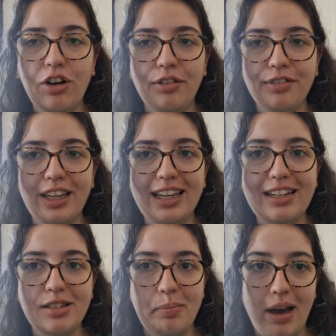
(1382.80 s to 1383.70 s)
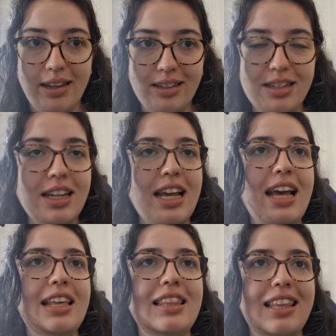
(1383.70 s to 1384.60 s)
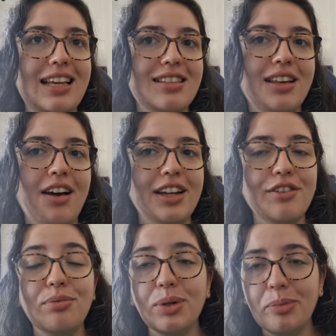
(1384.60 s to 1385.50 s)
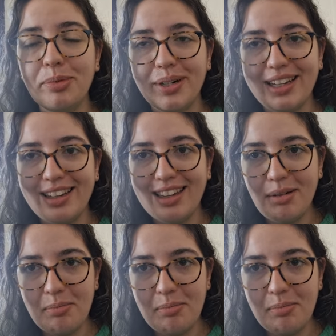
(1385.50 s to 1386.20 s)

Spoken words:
coffee inspired. This kind of will bring